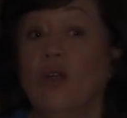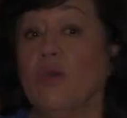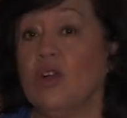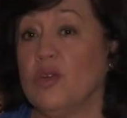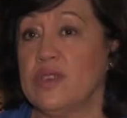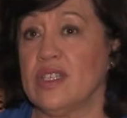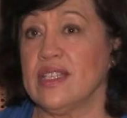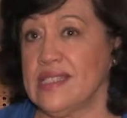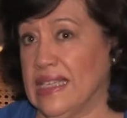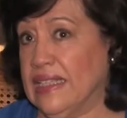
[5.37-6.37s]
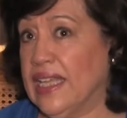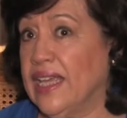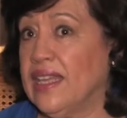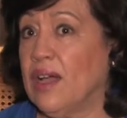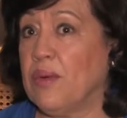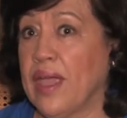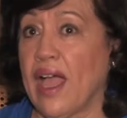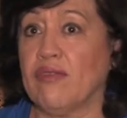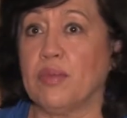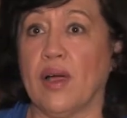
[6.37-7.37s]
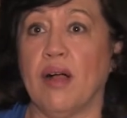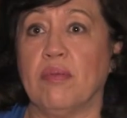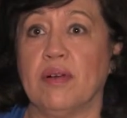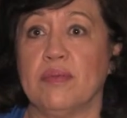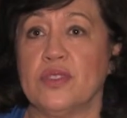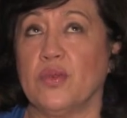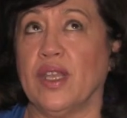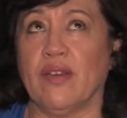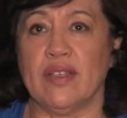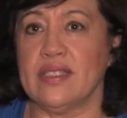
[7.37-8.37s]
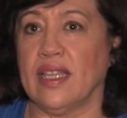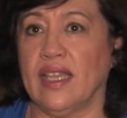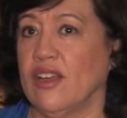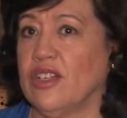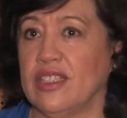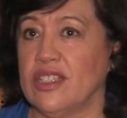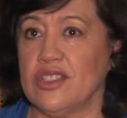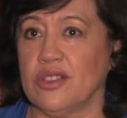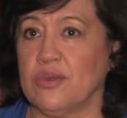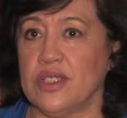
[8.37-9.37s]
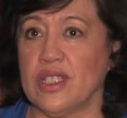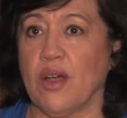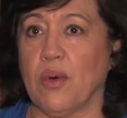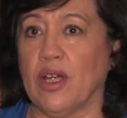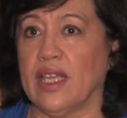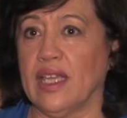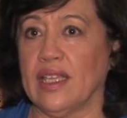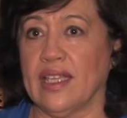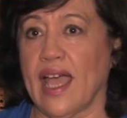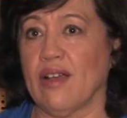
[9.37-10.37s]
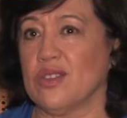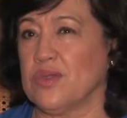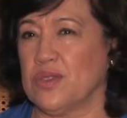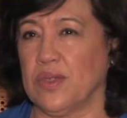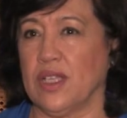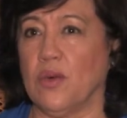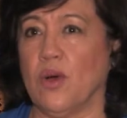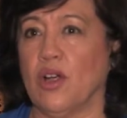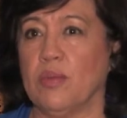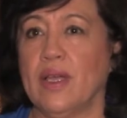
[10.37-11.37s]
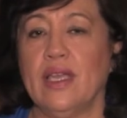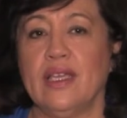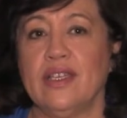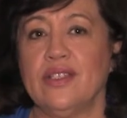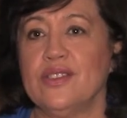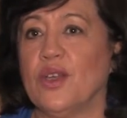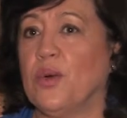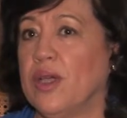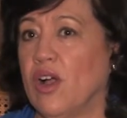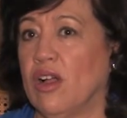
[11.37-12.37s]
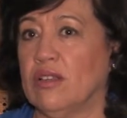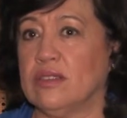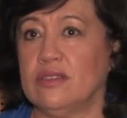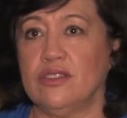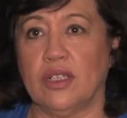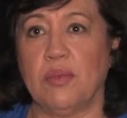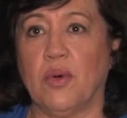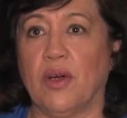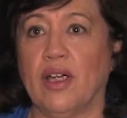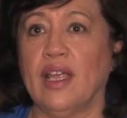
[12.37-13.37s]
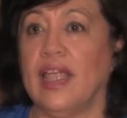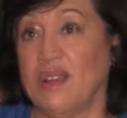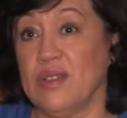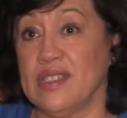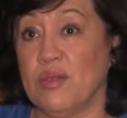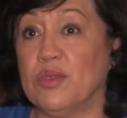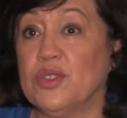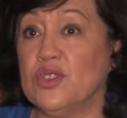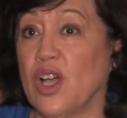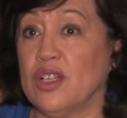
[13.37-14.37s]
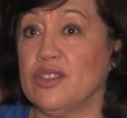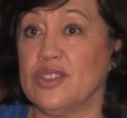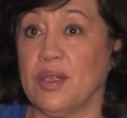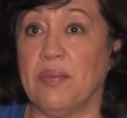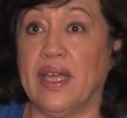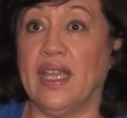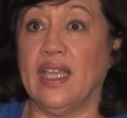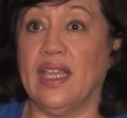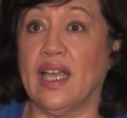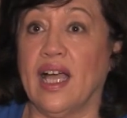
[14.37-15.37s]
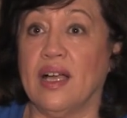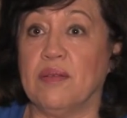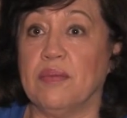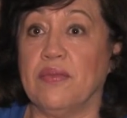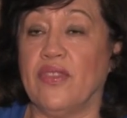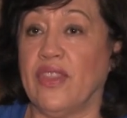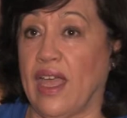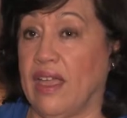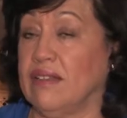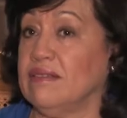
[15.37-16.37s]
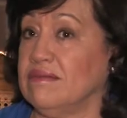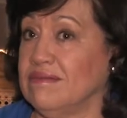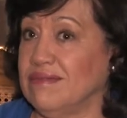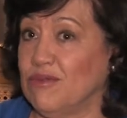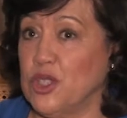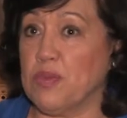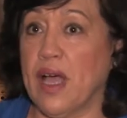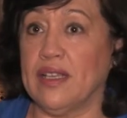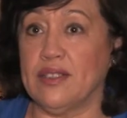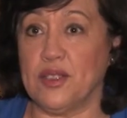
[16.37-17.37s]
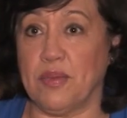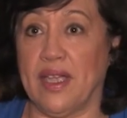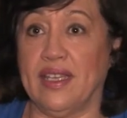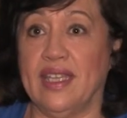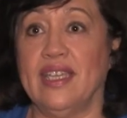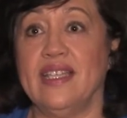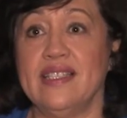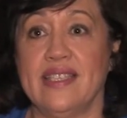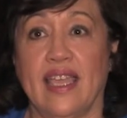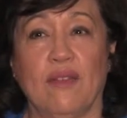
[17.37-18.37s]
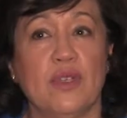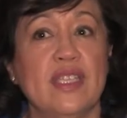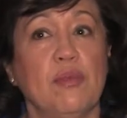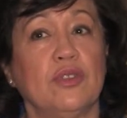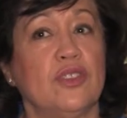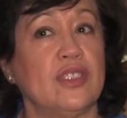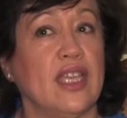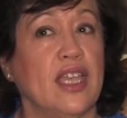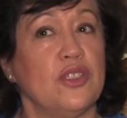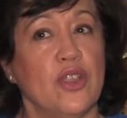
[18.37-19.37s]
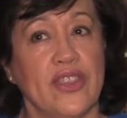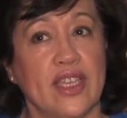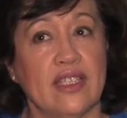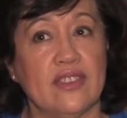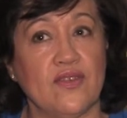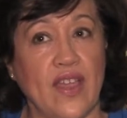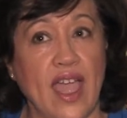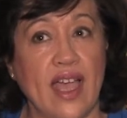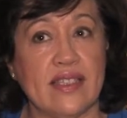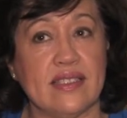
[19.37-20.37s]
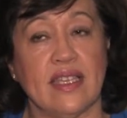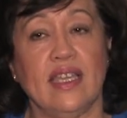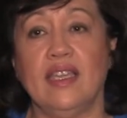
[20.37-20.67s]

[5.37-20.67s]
Well, it was on a Sunday that we have problems. We noticed that the air conditioner was not working and the house was really warm. So we called John Moore. I was able to talk to somebody um, that responded to my needs and was able to schedule things fast